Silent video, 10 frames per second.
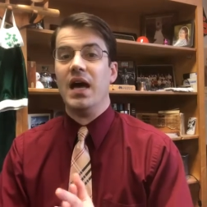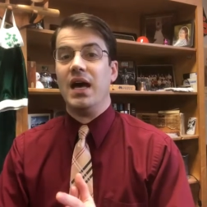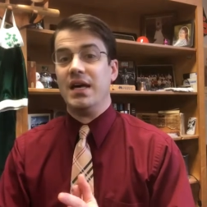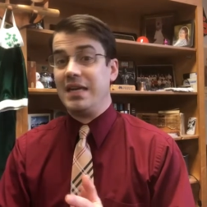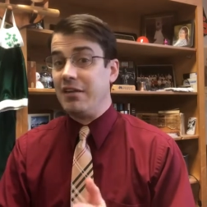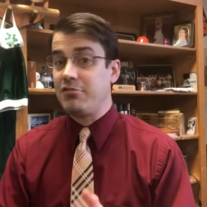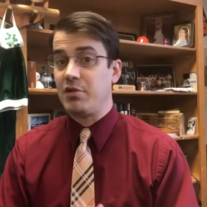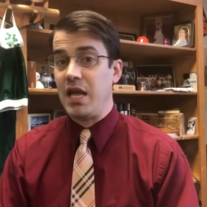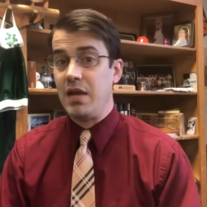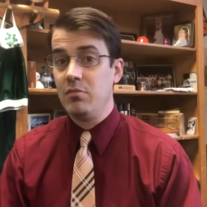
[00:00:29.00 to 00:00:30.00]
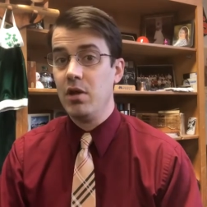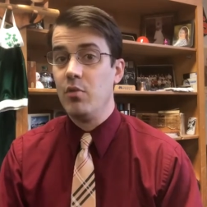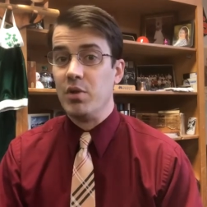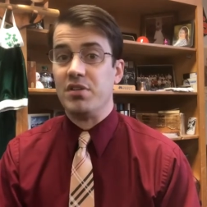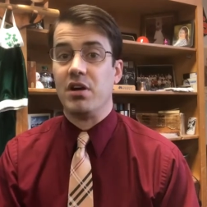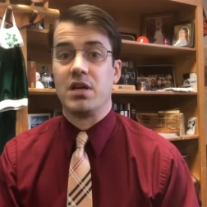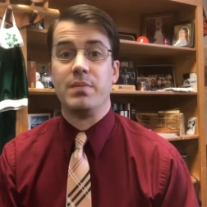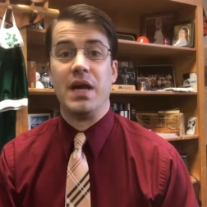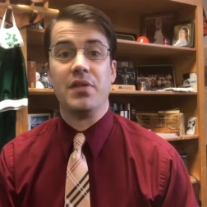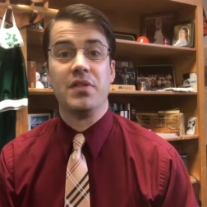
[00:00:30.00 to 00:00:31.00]
Yesterday, we talked
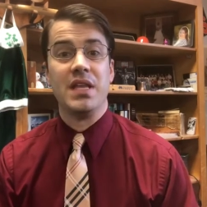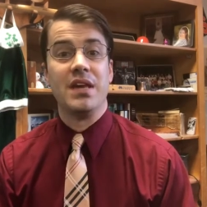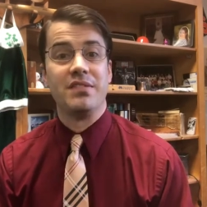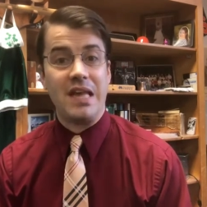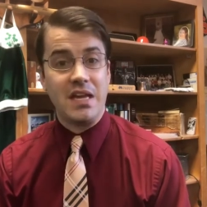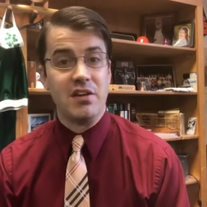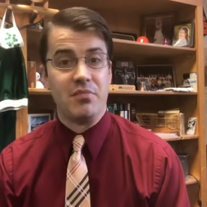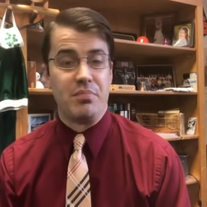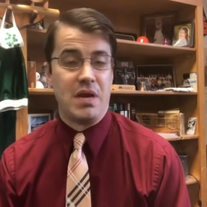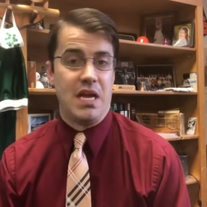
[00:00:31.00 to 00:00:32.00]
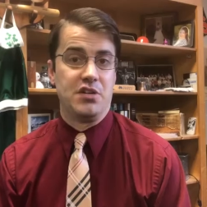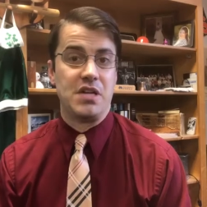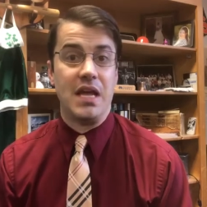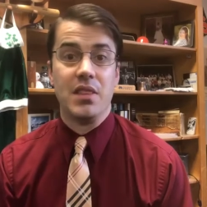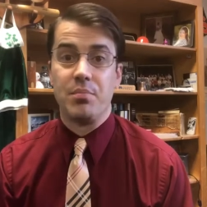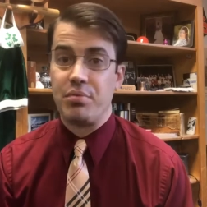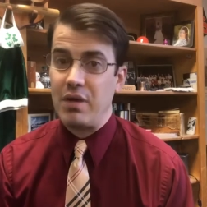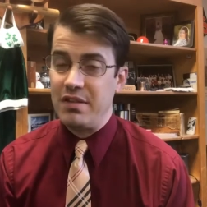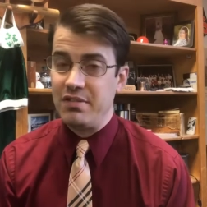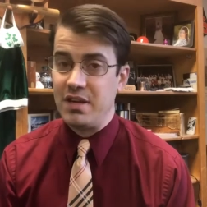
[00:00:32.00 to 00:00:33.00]
about the executive branch and the
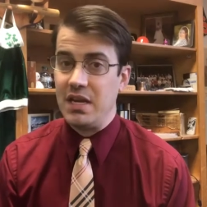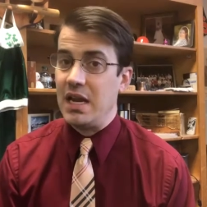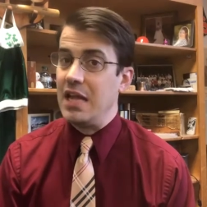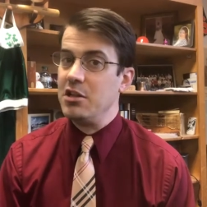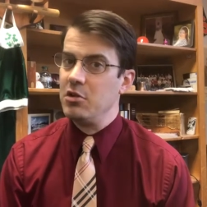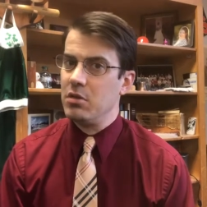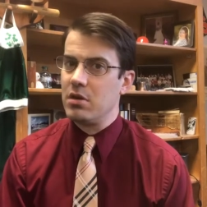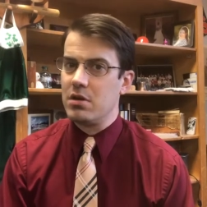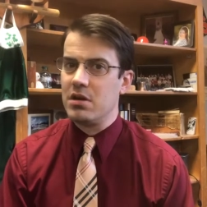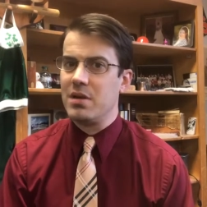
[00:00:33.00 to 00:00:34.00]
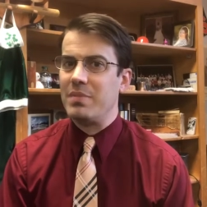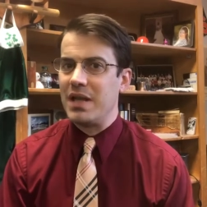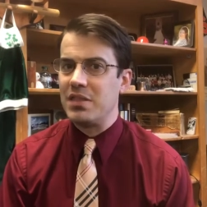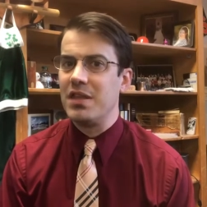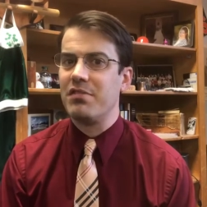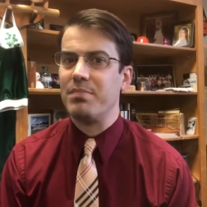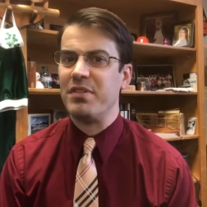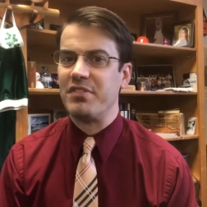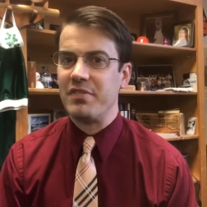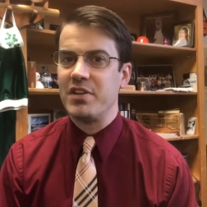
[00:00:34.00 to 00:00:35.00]
president, and you learned about the
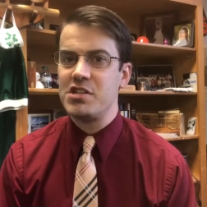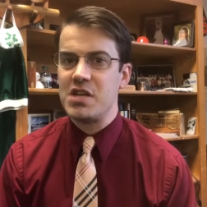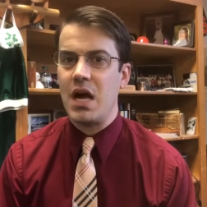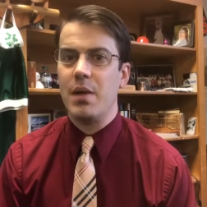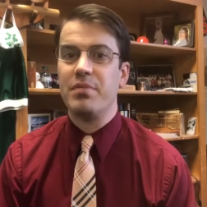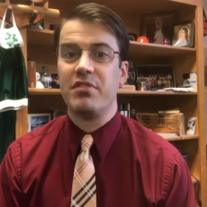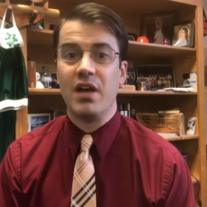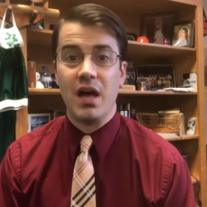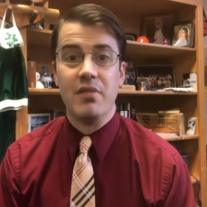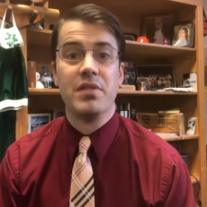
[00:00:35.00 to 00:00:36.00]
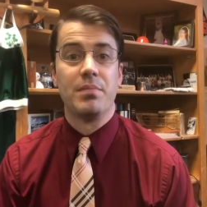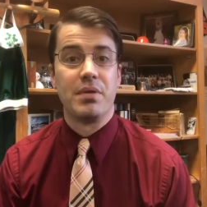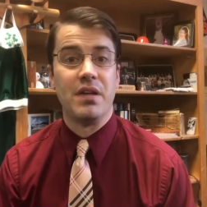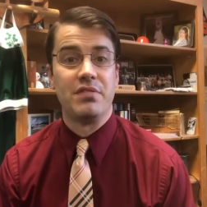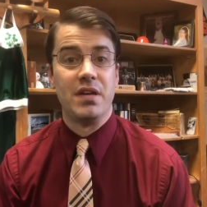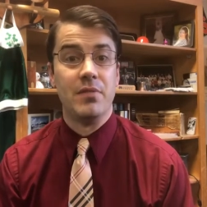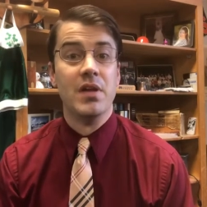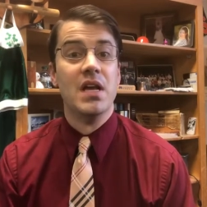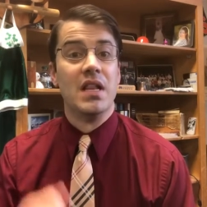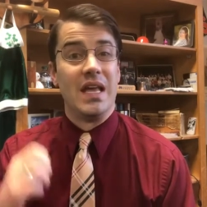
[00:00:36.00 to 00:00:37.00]
specific jobs of the president,
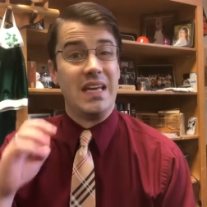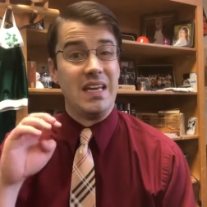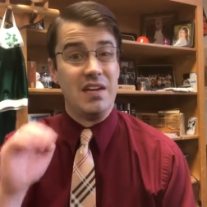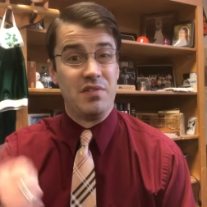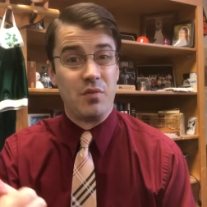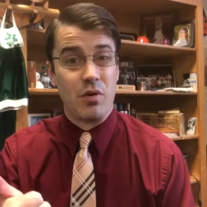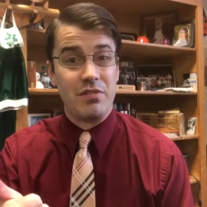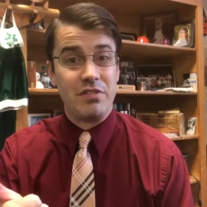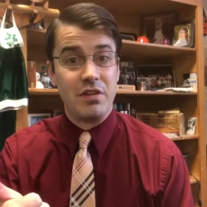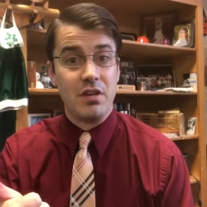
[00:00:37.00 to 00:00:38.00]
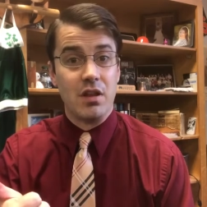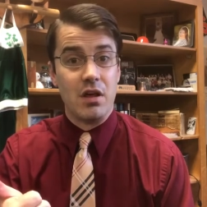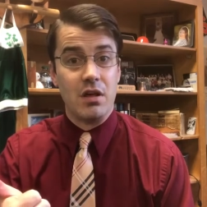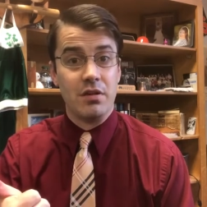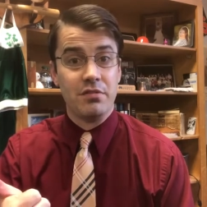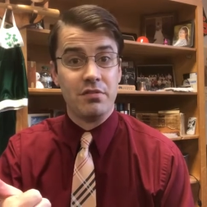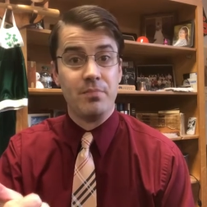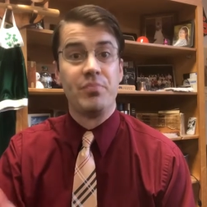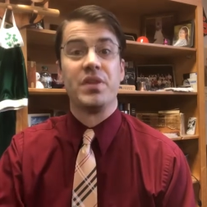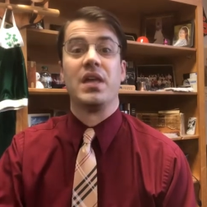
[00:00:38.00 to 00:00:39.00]
like enforcing the laws,
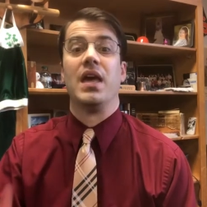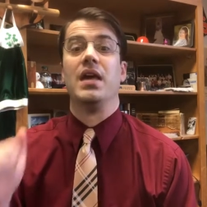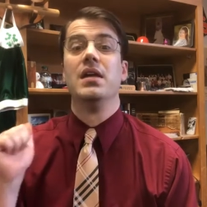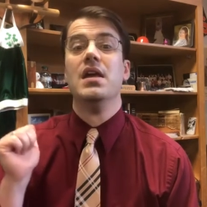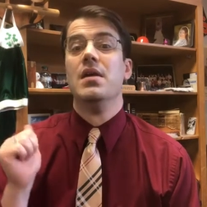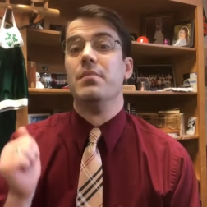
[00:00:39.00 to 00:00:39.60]
okay,